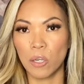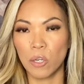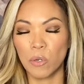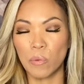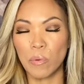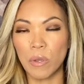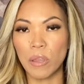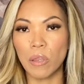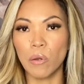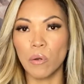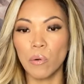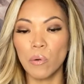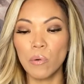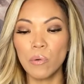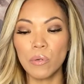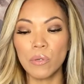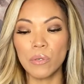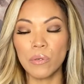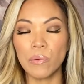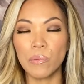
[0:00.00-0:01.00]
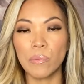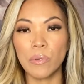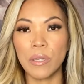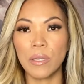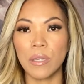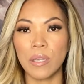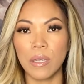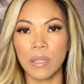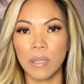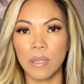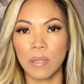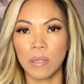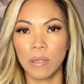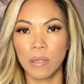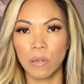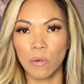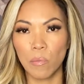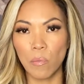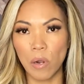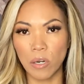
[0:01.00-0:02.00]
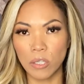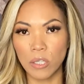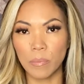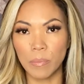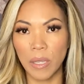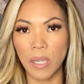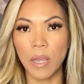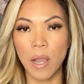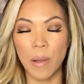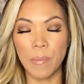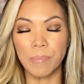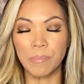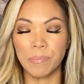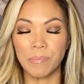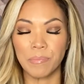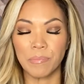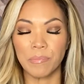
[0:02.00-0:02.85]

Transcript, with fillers: with who you really want to become.